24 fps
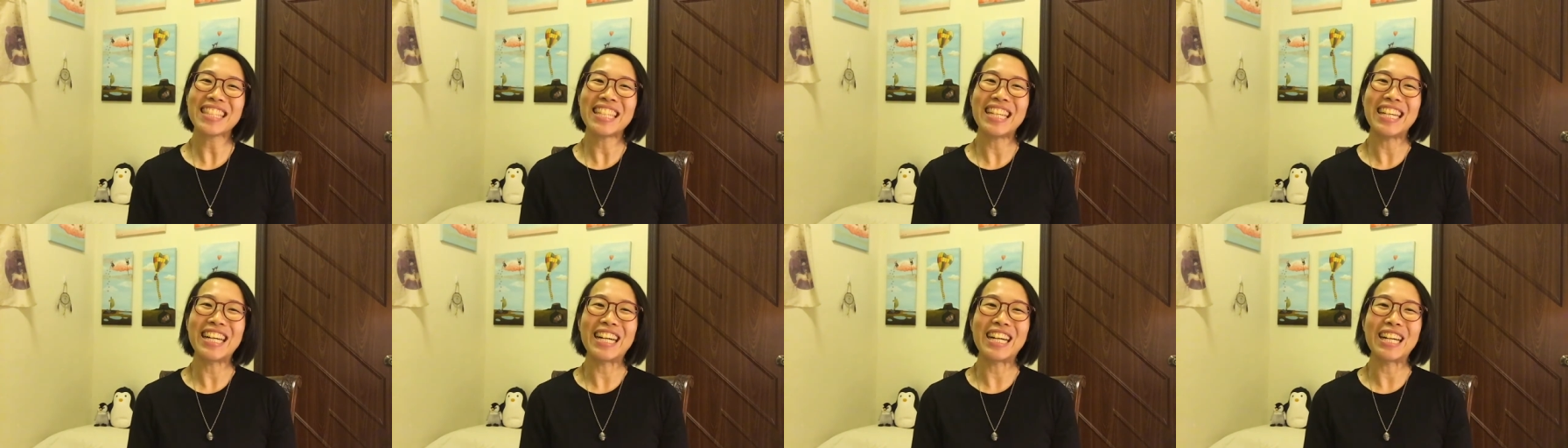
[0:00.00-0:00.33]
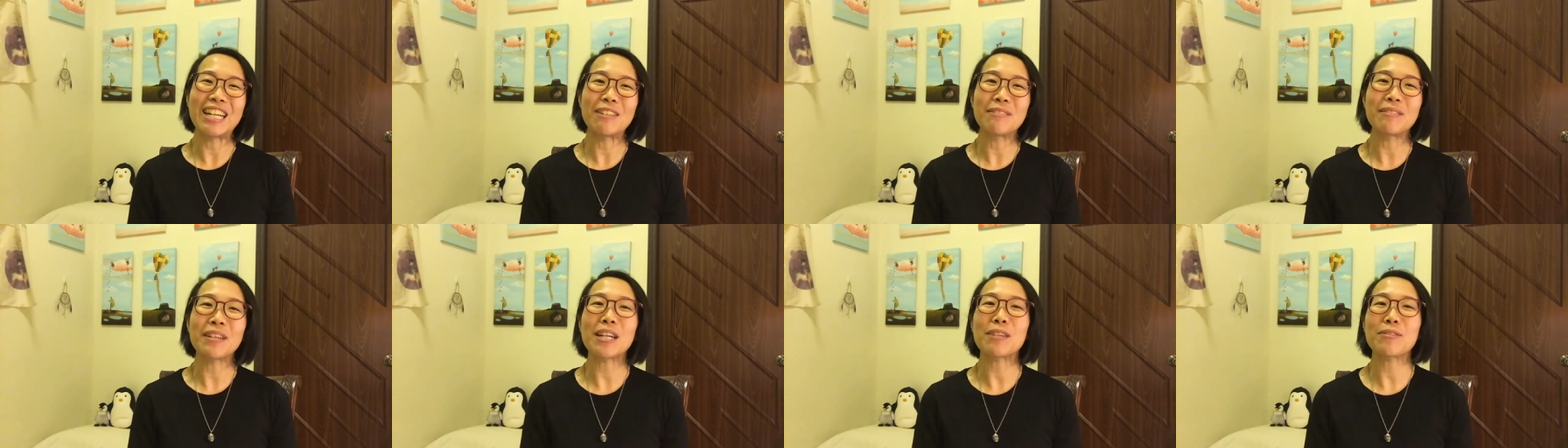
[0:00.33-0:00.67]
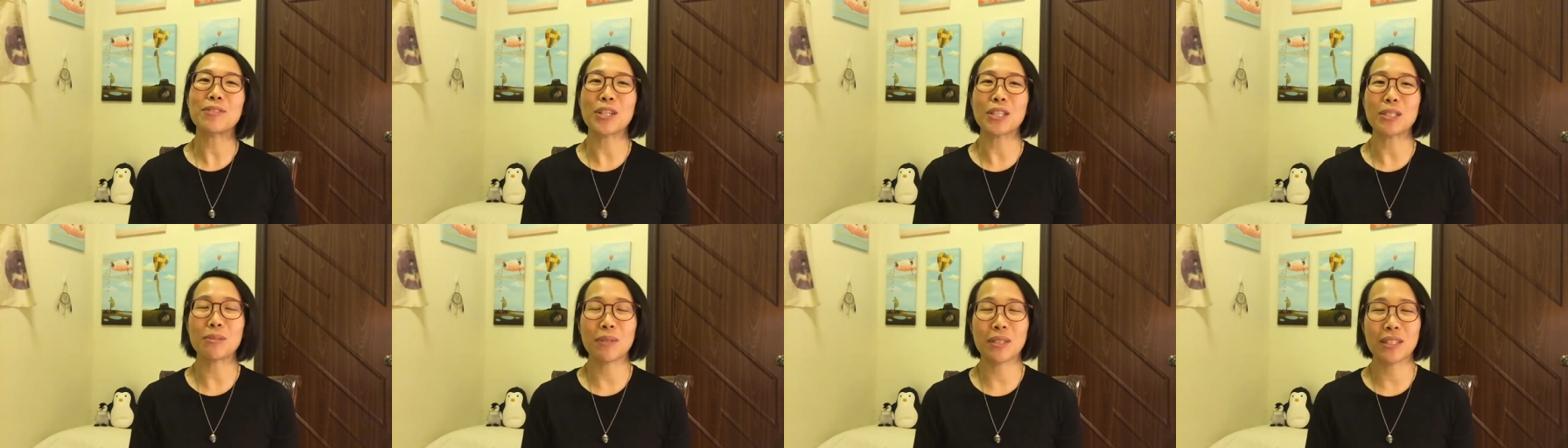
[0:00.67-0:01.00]
Um, I've
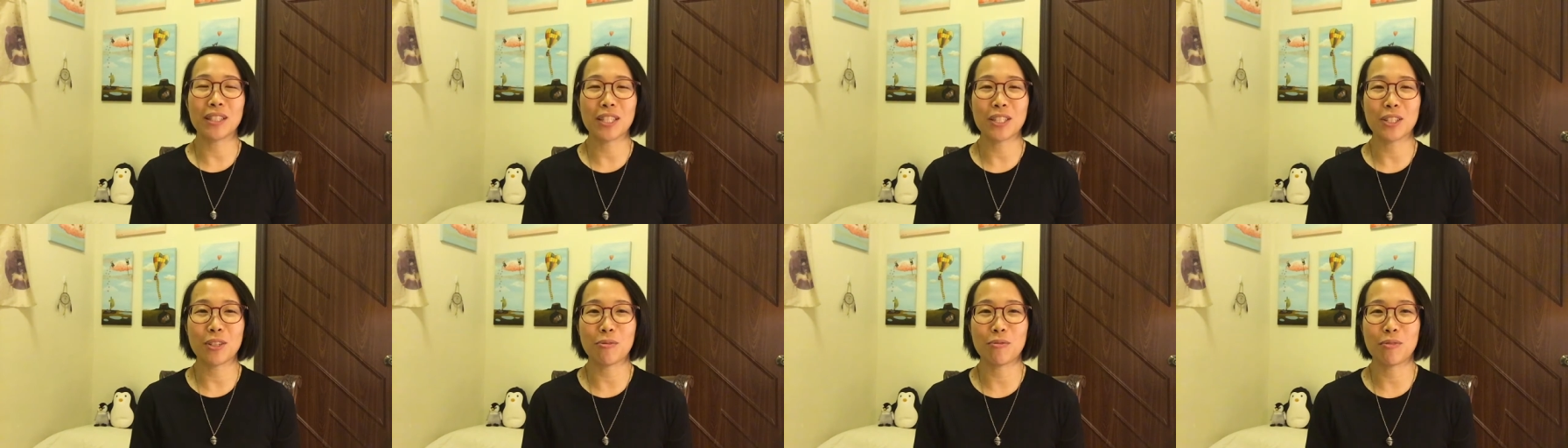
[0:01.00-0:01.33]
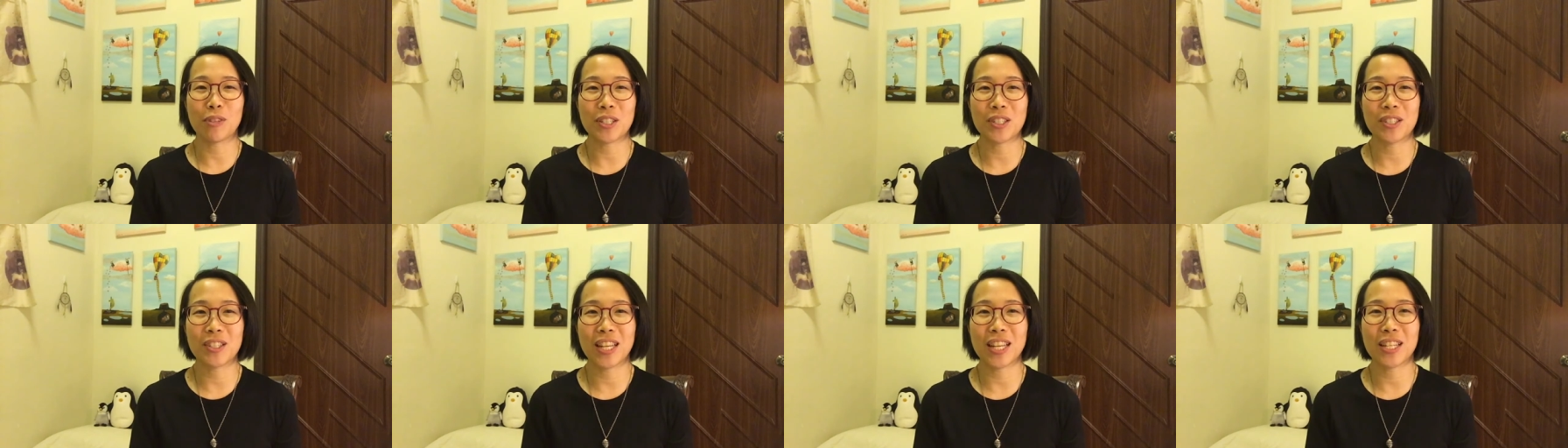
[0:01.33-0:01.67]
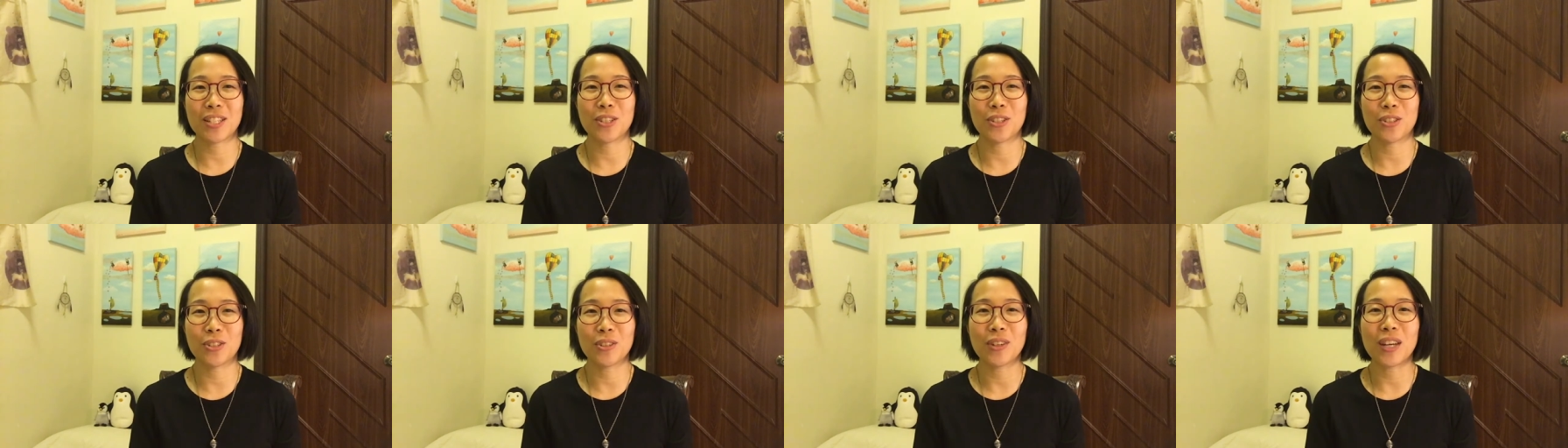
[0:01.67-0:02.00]
talked about these on first
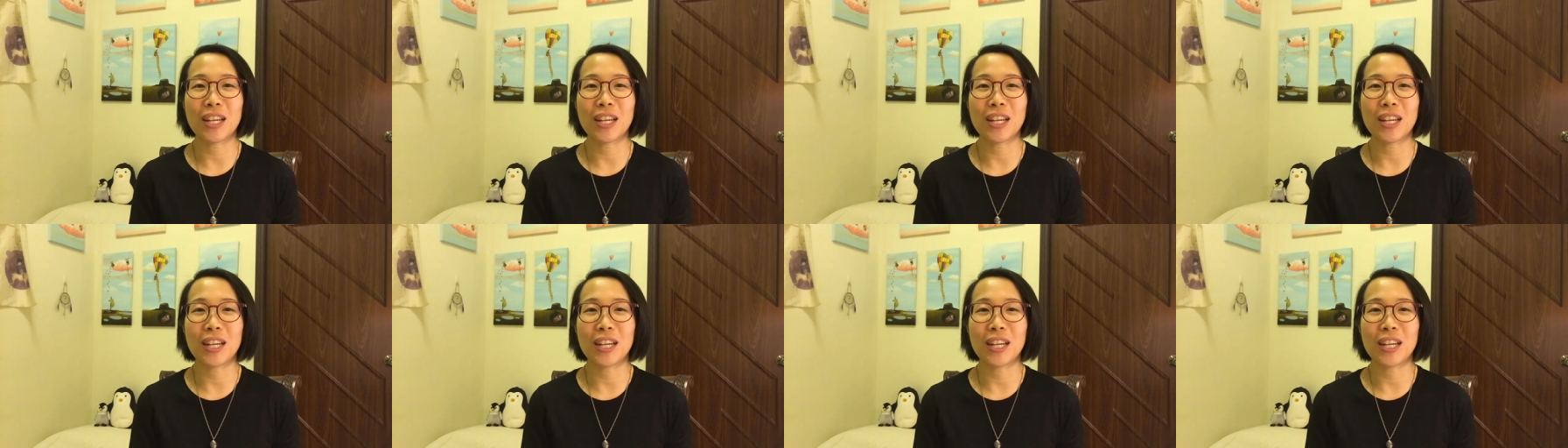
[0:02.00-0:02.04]
dates too.